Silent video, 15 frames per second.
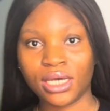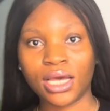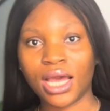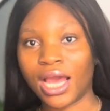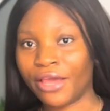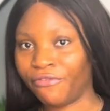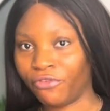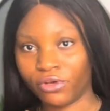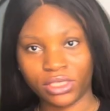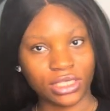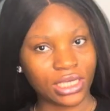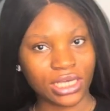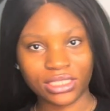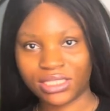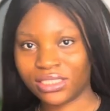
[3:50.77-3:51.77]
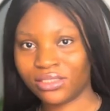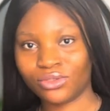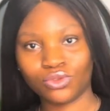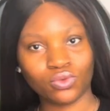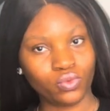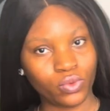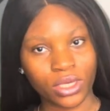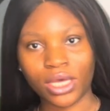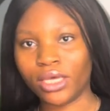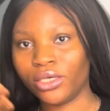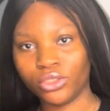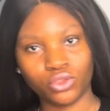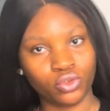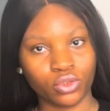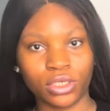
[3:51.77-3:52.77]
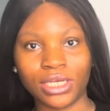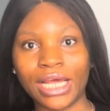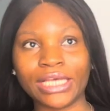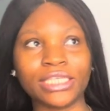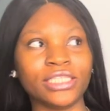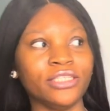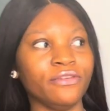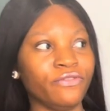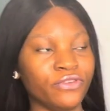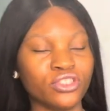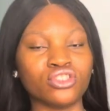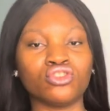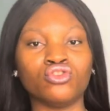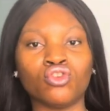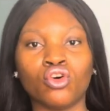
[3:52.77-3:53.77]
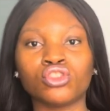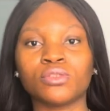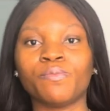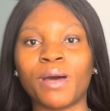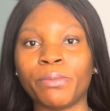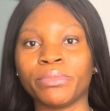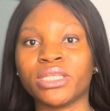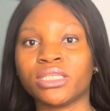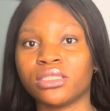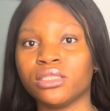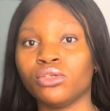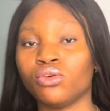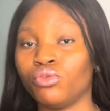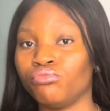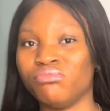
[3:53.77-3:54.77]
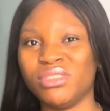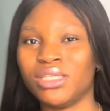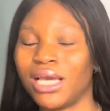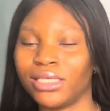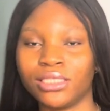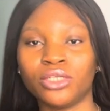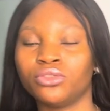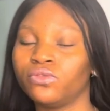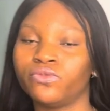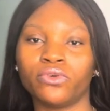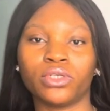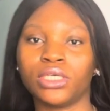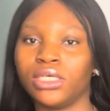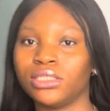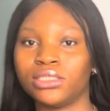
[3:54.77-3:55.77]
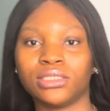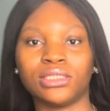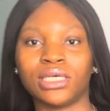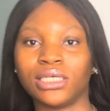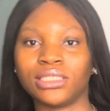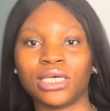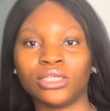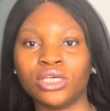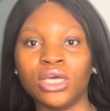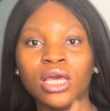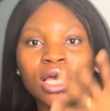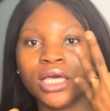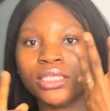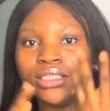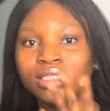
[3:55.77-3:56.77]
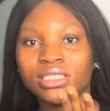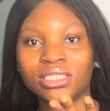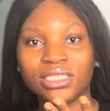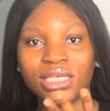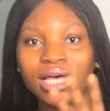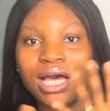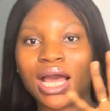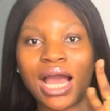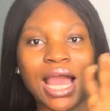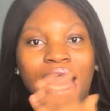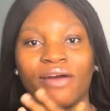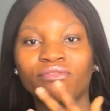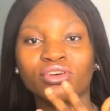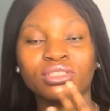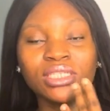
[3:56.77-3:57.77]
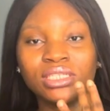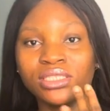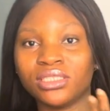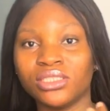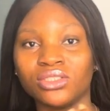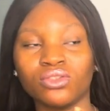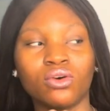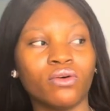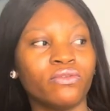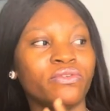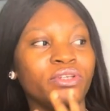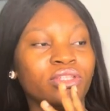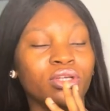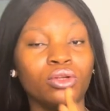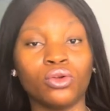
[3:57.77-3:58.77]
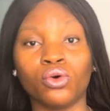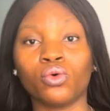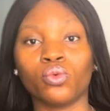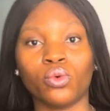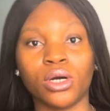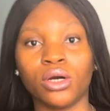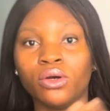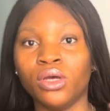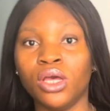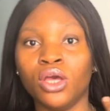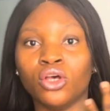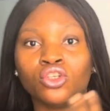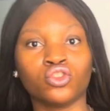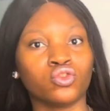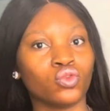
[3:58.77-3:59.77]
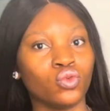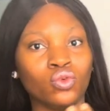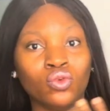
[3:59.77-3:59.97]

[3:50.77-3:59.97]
I forget to wear a jewelry. Like if it's not permanently on me, I tend to forget that. I have not taken this off in a long while, so